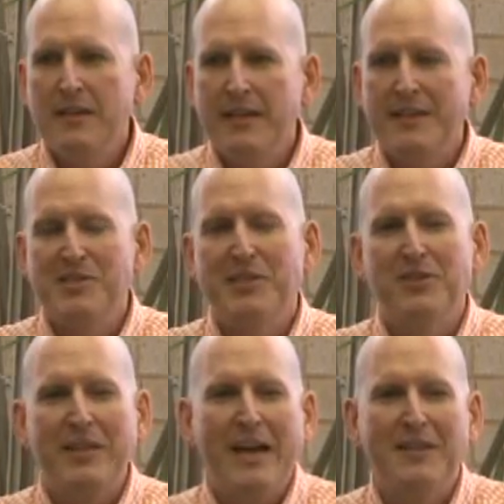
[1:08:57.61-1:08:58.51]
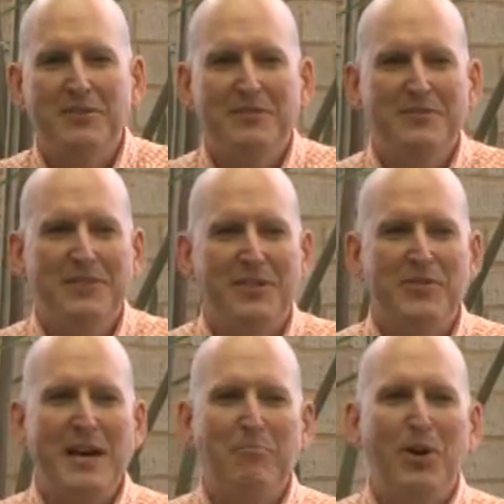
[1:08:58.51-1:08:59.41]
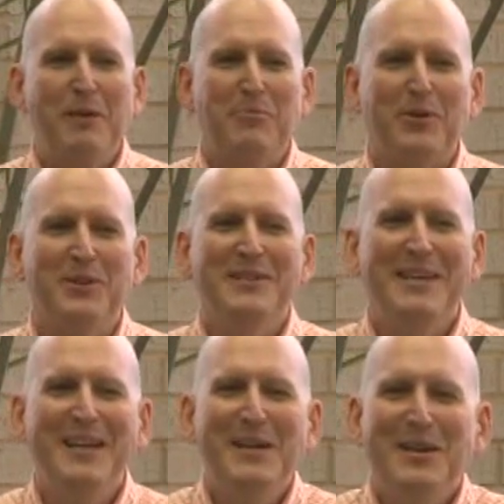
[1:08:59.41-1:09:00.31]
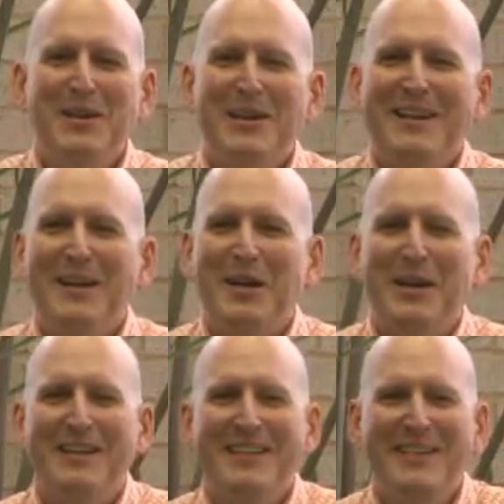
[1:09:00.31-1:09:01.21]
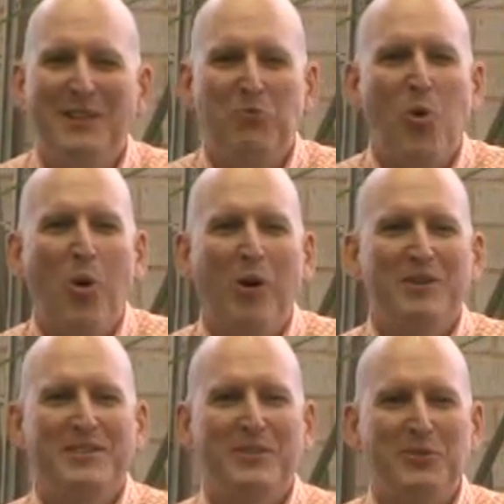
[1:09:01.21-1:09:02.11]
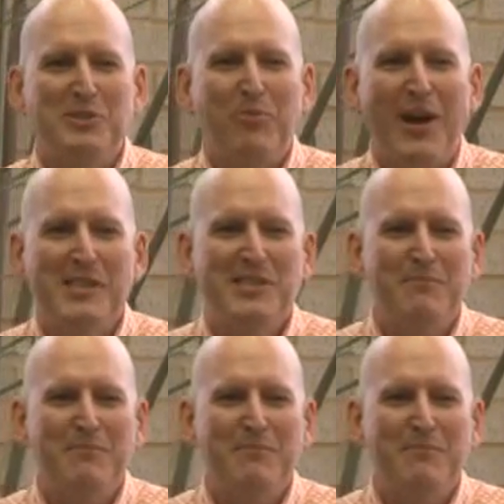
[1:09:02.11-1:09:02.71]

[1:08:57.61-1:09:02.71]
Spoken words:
He considered that, you know, not proper in war to surprise